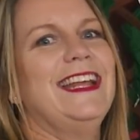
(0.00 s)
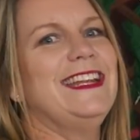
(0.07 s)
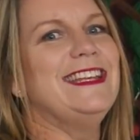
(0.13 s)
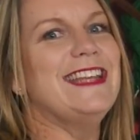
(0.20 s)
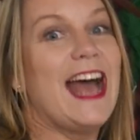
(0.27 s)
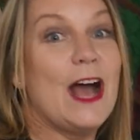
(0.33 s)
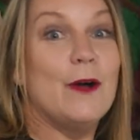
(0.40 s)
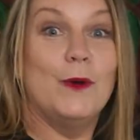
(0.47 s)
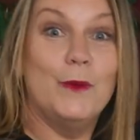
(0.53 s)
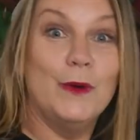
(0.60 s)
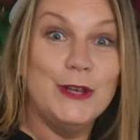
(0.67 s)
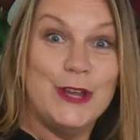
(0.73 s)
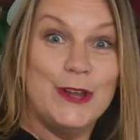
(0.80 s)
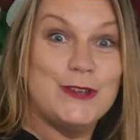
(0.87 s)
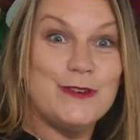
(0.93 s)
Now, I
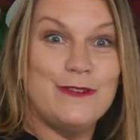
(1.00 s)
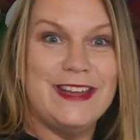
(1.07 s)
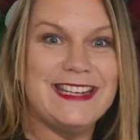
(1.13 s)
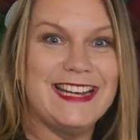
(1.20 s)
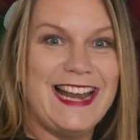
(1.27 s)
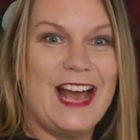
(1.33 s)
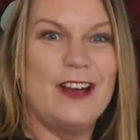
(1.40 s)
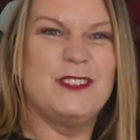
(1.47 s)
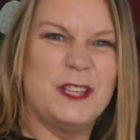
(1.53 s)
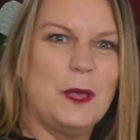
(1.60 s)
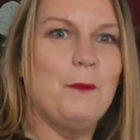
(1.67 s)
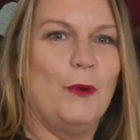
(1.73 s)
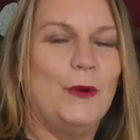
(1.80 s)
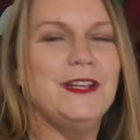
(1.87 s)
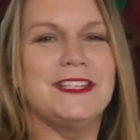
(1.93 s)
want you to read aloud as I
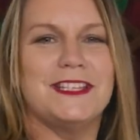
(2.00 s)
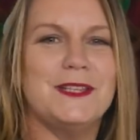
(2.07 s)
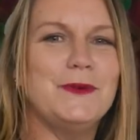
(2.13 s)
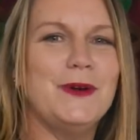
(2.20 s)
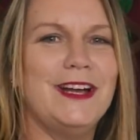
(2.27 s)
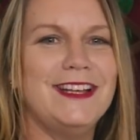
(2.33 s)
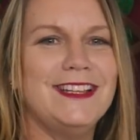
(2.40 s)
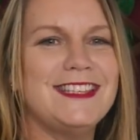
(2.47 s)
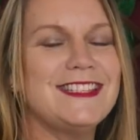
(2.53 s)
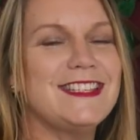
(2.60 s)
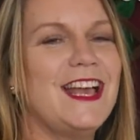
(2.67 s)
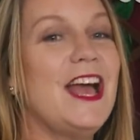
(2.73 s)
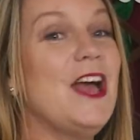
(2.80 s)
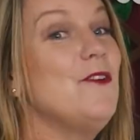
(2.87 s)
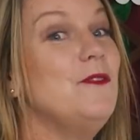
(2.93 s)
point to the words.
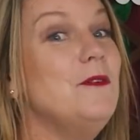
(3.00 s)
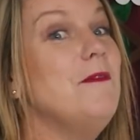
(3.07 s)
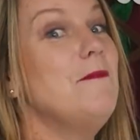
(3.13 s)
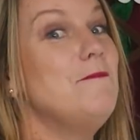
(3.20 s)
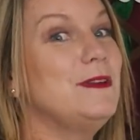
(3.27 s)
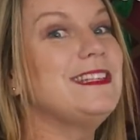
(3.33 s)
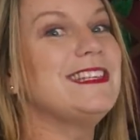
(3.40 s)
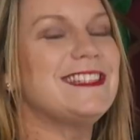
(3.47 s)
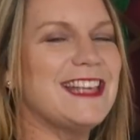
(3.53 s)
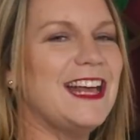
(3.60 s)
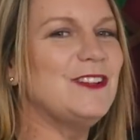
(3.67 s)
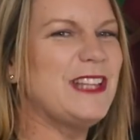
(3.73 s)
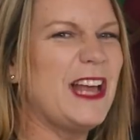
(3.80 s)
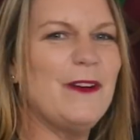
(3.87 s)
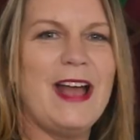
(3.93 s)
Remember to
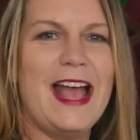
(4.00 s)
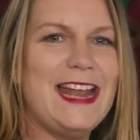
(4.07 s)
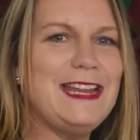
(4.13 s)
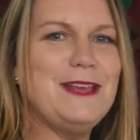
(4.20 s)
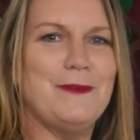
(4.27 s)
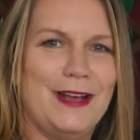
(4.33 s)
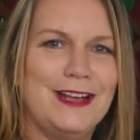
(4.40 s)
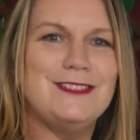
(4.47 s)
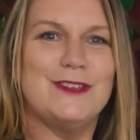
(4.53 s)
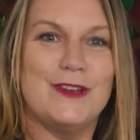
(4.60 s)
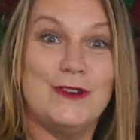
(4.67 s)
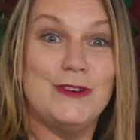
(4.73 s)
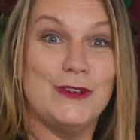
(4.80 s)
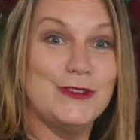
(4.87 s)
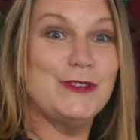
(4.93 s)
sound out any words
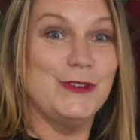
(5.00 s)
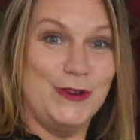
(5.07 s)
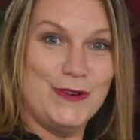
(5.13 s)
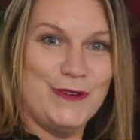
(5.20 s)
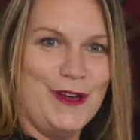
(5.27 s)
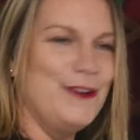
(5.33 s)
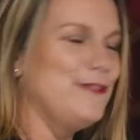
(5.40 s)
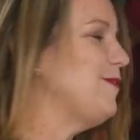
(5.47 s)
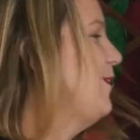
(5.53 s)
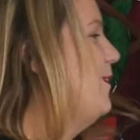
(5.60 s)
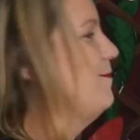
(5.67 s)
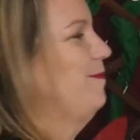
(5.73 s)
you're not sure of.